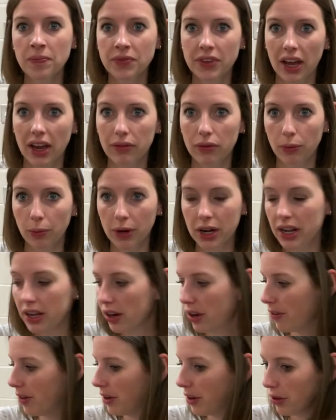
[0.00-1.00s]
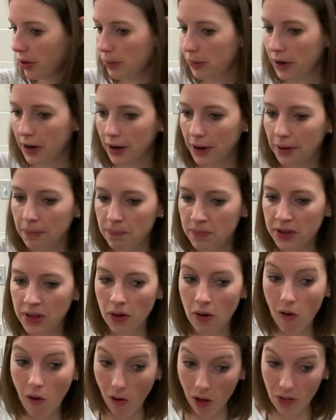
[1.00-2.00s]
I have a reading curriculum here,
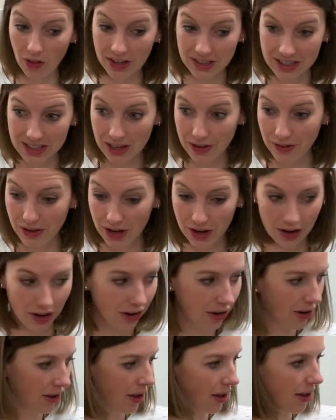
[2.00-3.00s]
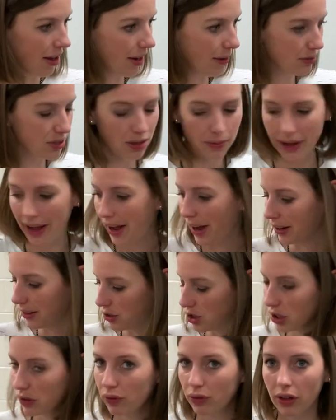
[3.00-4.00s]
all that stuff here, empty bag,
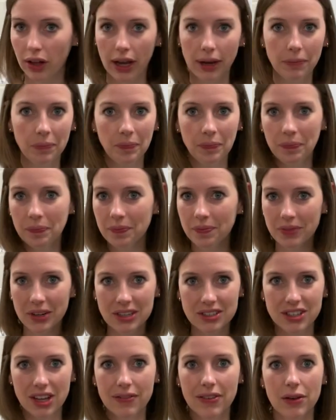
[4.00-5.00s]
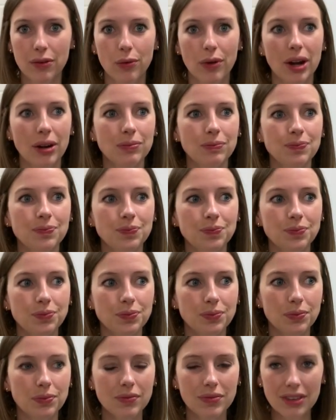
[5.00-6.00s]
Chick-fil-A, there's stuff everywhere.
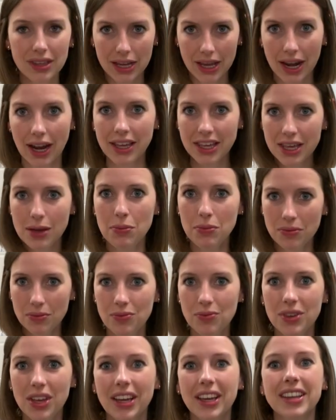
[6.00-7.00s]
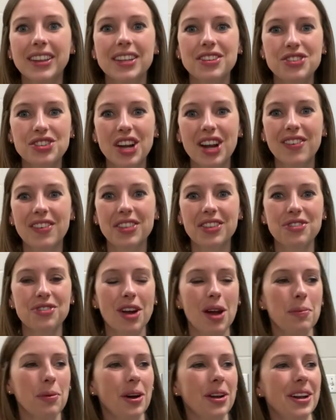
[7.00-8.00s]
And I keep kicking the chair with the
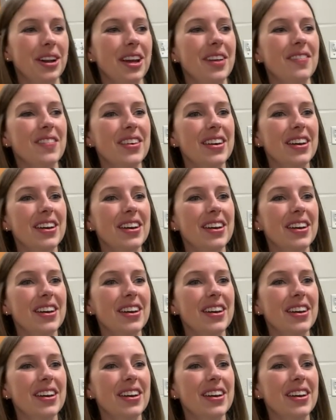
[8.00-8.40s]
tripod in it.